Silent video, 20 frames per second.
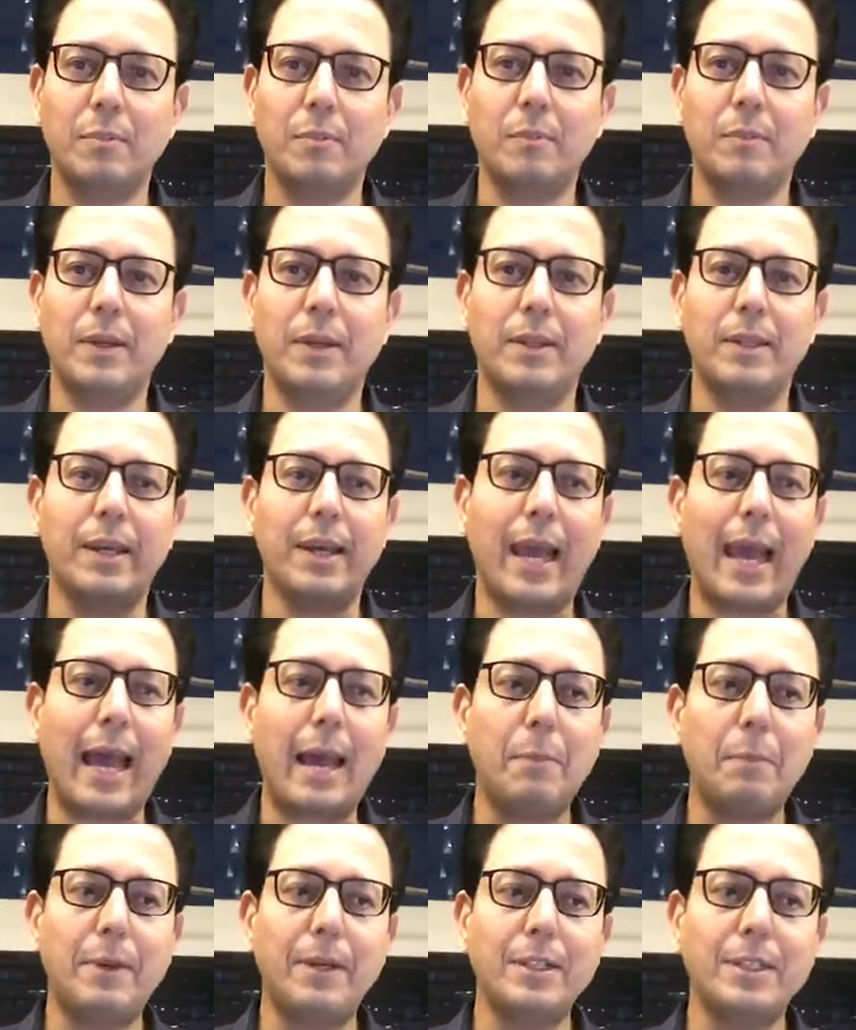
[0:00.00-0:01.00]
their
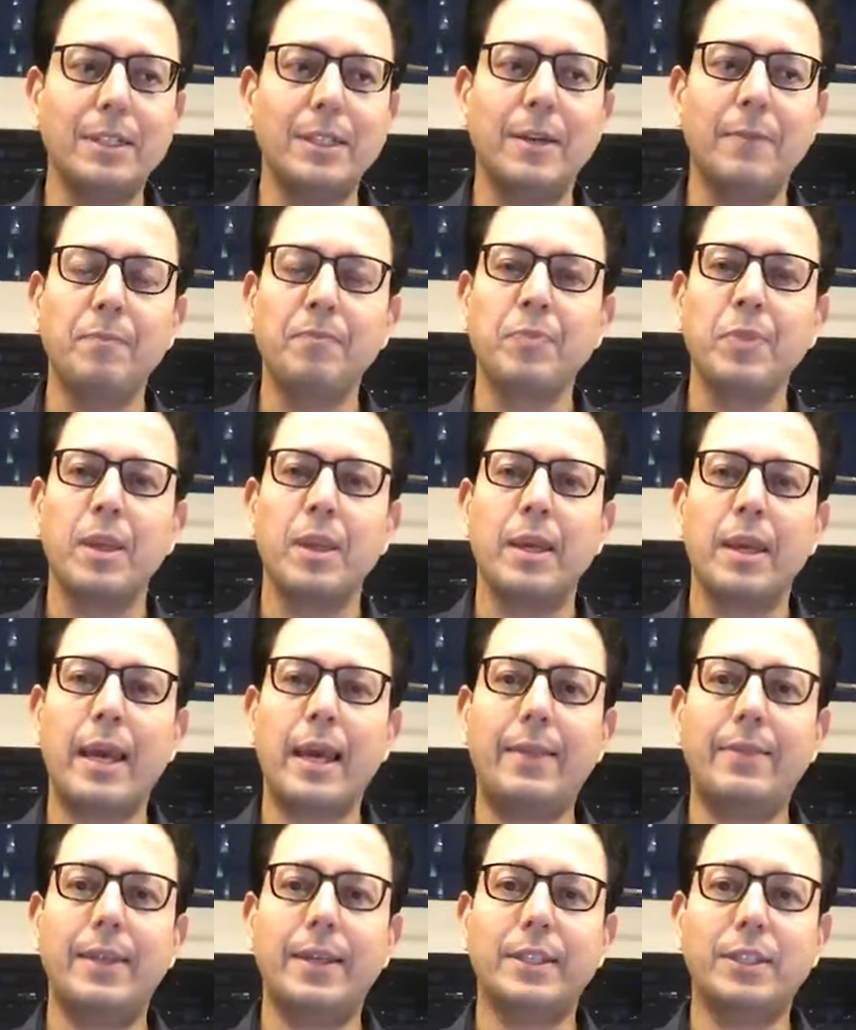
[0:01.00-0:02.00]
habits
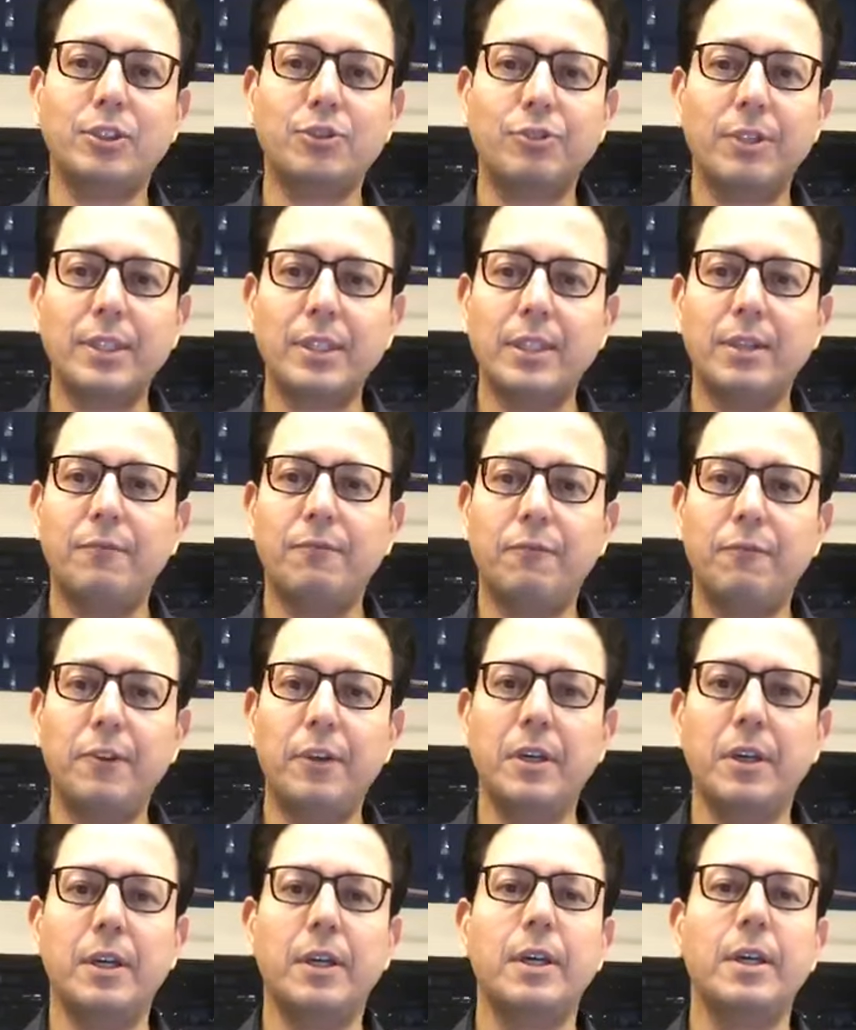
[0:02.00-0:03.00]
and their stress and
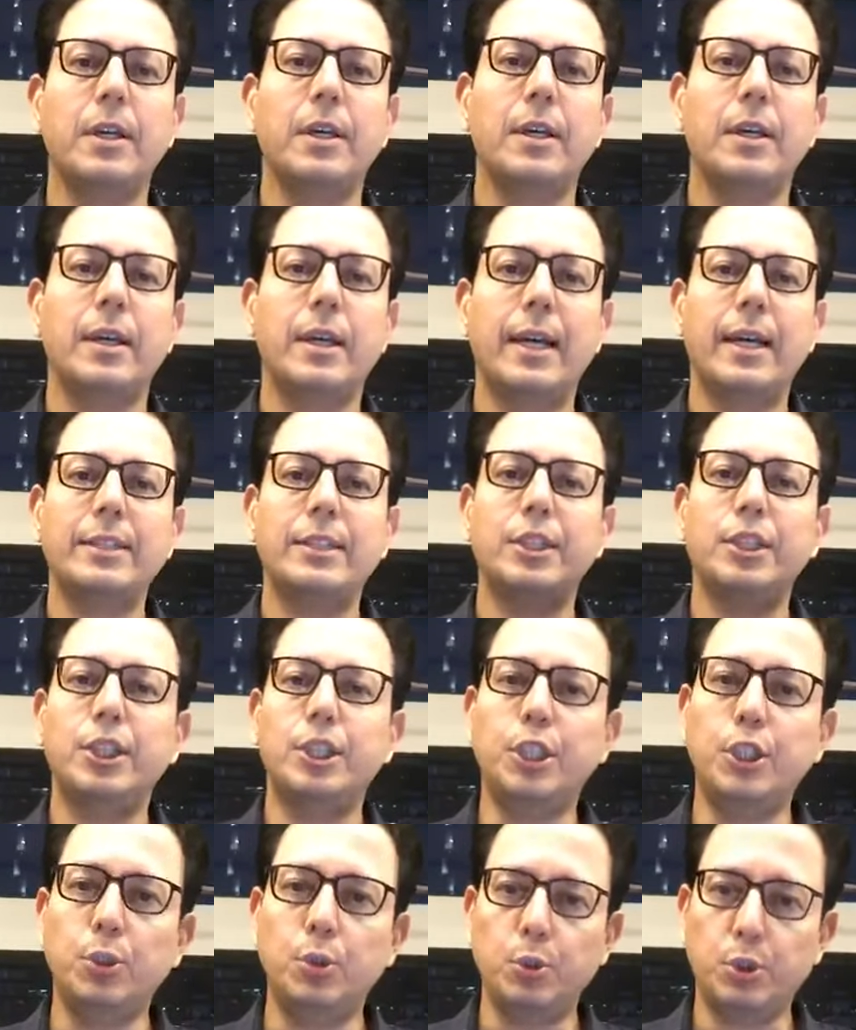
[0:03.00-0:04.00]
fear has
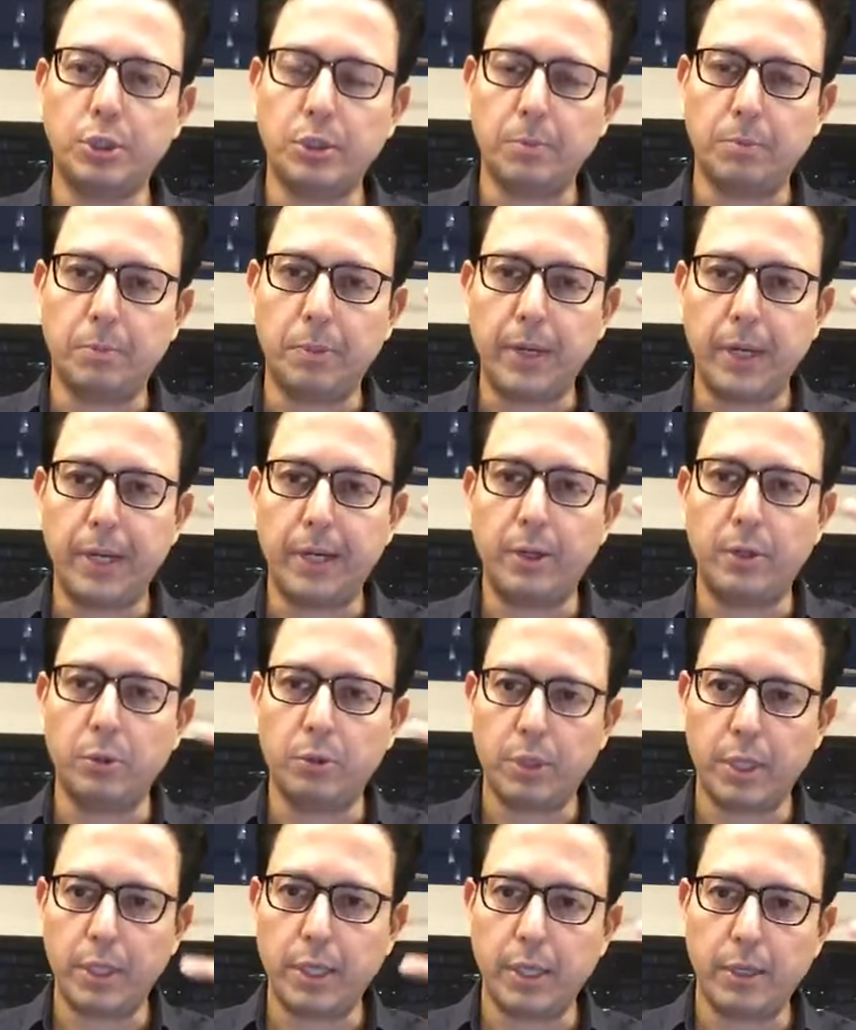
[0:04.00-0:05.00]
induced the brain to
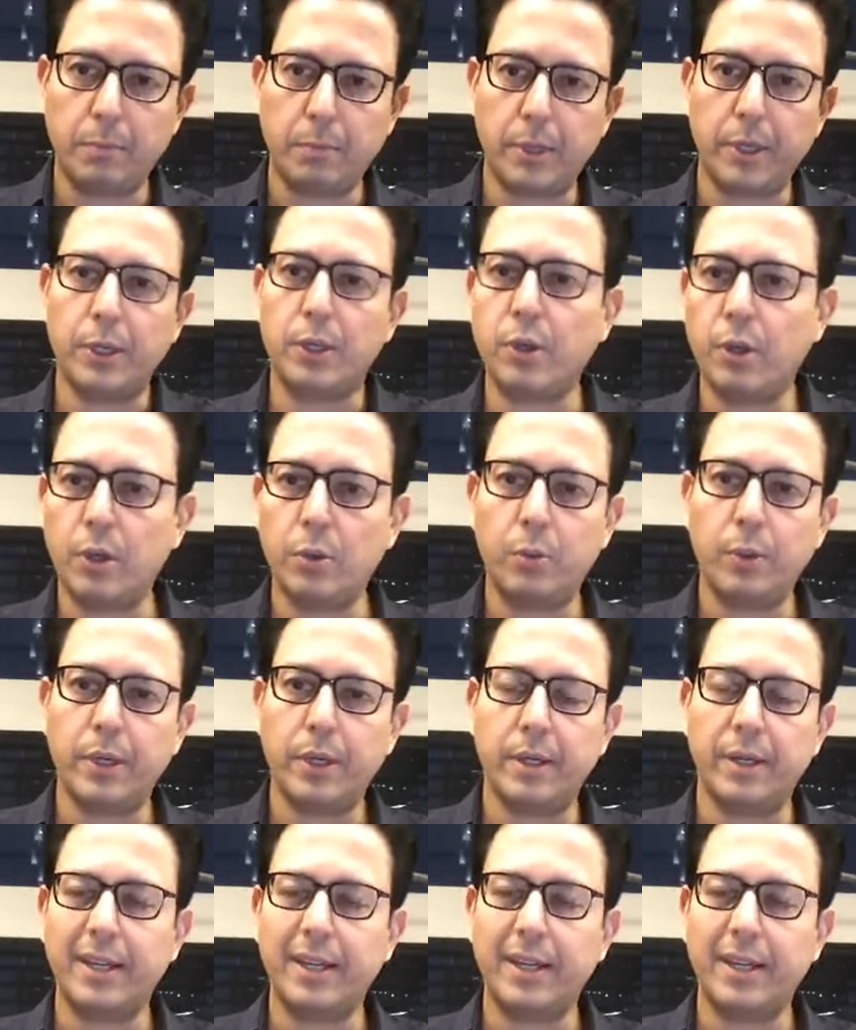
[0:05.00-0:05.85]
think in a particular way.